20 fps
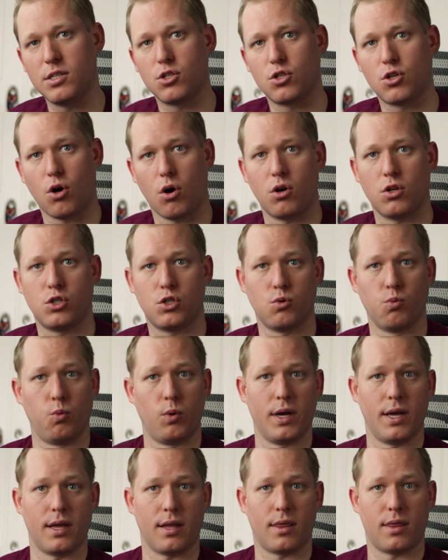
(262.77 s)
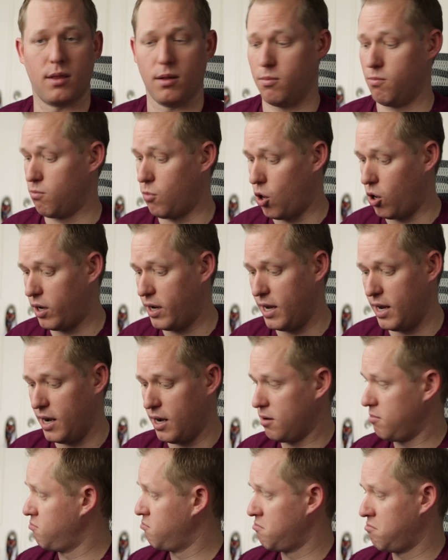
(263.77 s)
starts with
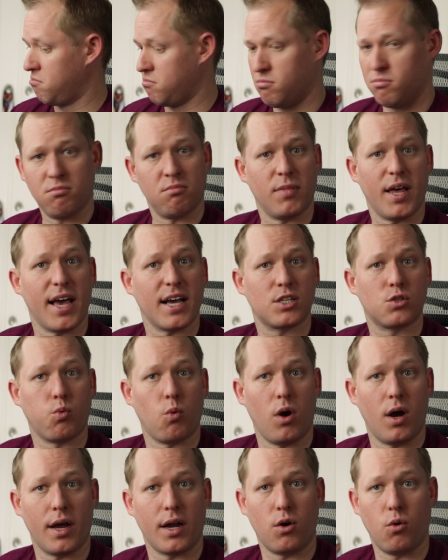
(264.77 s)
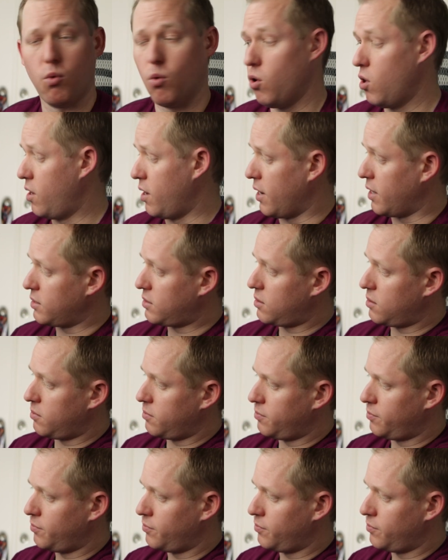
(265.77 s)
marking XY coordinates.